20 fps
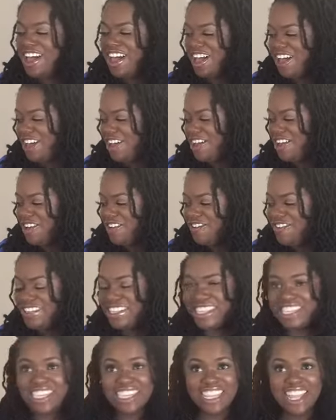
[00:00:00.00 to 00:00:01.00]
of
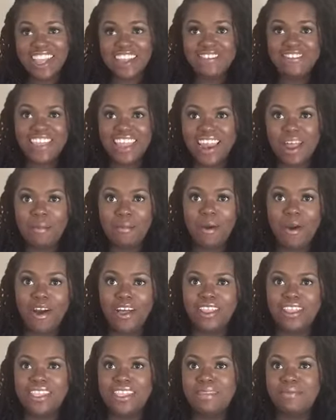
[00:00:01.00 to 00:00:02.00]
stuff that I bought
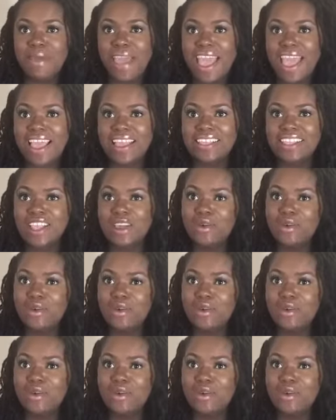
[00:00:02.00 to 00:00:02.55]
this past